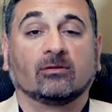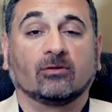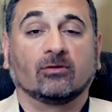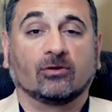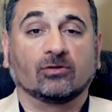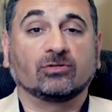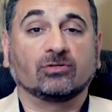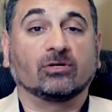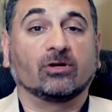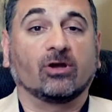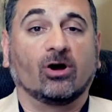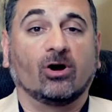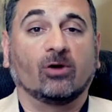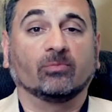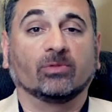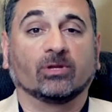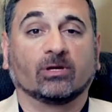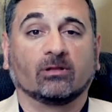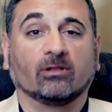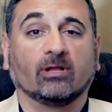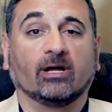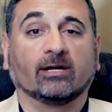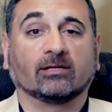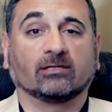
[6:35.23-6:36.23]
nursing home
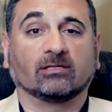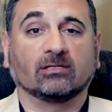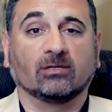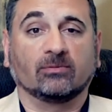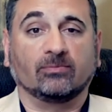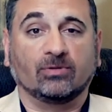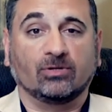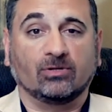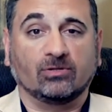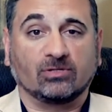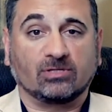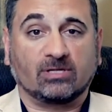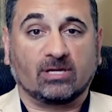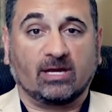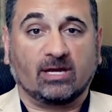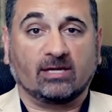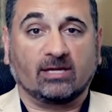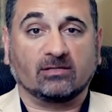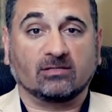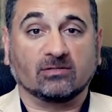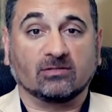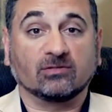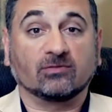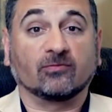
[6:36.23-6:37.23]
neglect and abuse
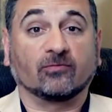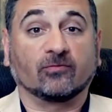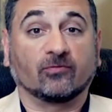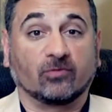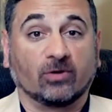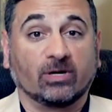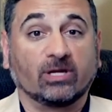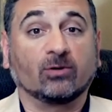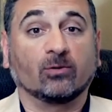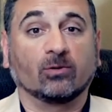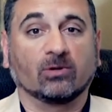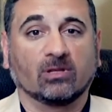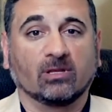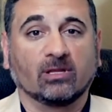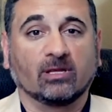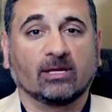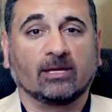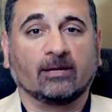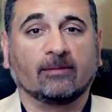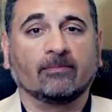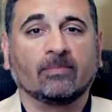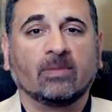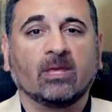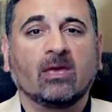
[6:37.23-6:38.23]
cases
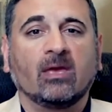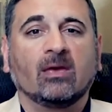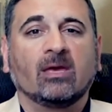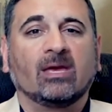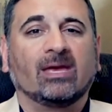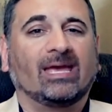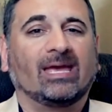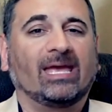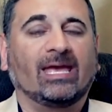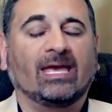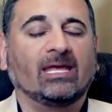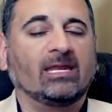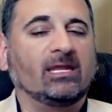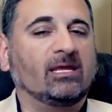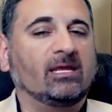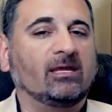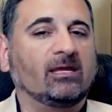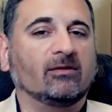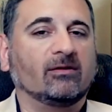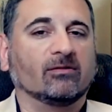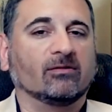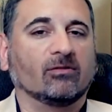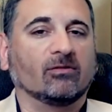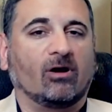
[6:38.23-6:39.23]
frequently. Mm-hmm.
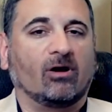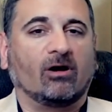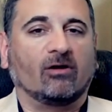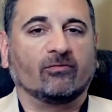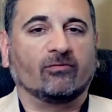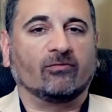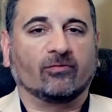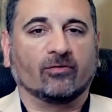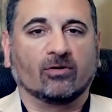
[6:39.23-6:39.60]
Any law